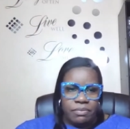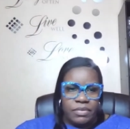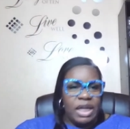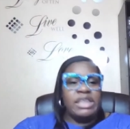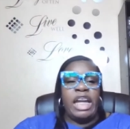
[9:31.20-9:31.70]

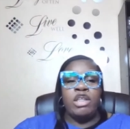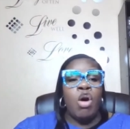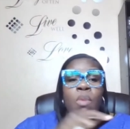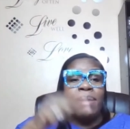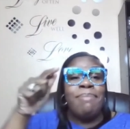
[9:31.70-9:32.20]
Because ain't
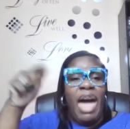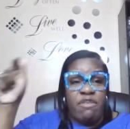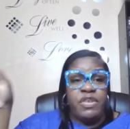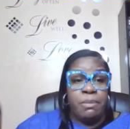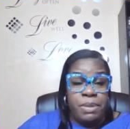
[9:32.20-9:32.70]
no way man
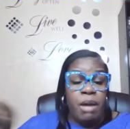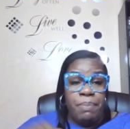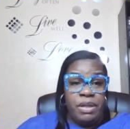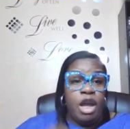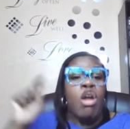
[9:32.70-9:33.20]
finna be
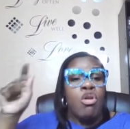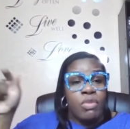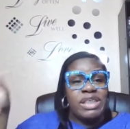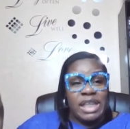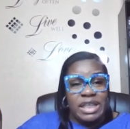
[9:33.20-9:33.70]
up in there
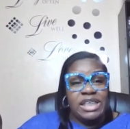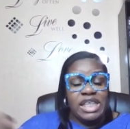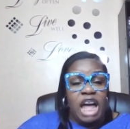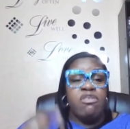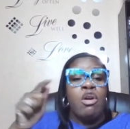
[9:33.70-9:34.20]
risking his
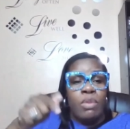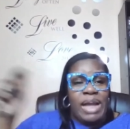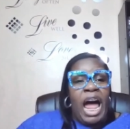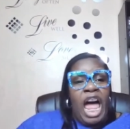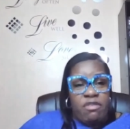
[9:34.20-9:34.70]
life when
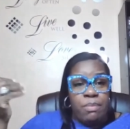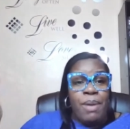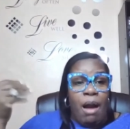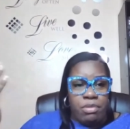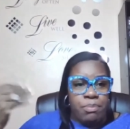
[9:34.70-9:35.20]
I have the
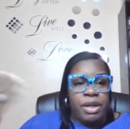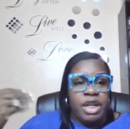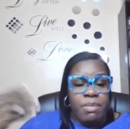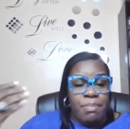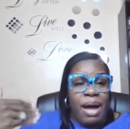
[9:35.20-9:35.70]
power to bring
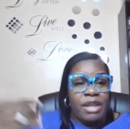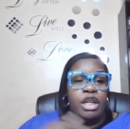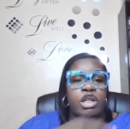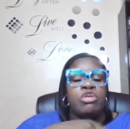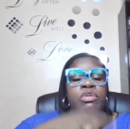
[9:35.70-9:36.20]
him up out of
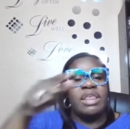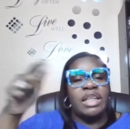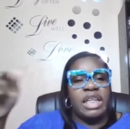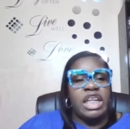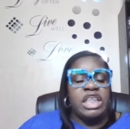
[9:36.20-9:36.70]
there to do the
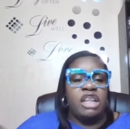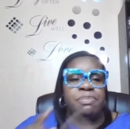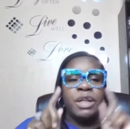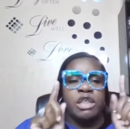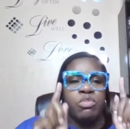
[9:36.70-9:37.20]
thing that he loves.
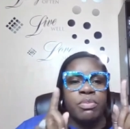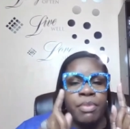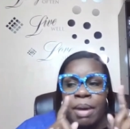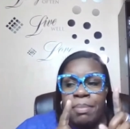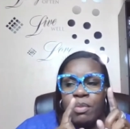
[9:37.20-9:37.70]
Because
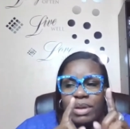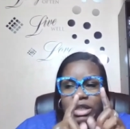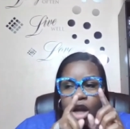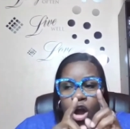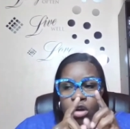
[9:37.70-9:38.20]
remember what I
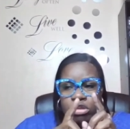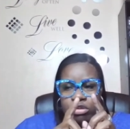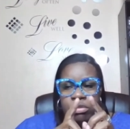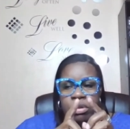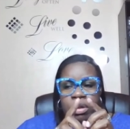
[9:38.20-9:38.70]
told
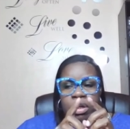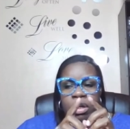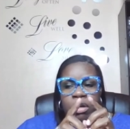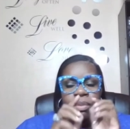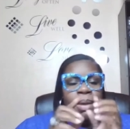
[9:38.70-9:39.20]
you
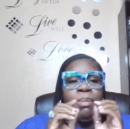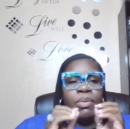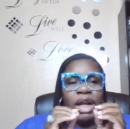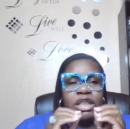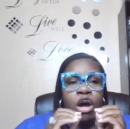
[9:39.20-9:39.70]
Remember
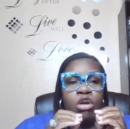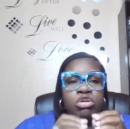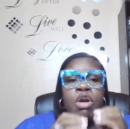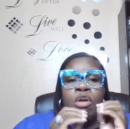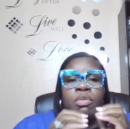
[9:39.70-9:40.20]
what I told
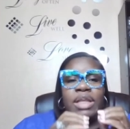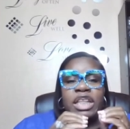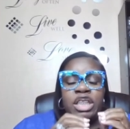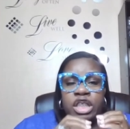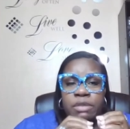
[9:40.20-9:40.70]
you
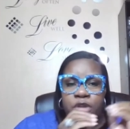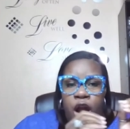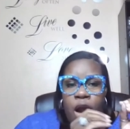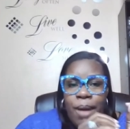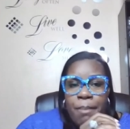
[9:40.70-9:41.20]
relationships
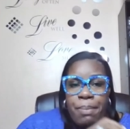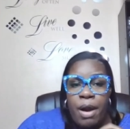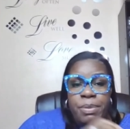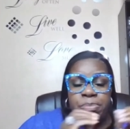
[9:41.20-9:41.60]
are about purpose.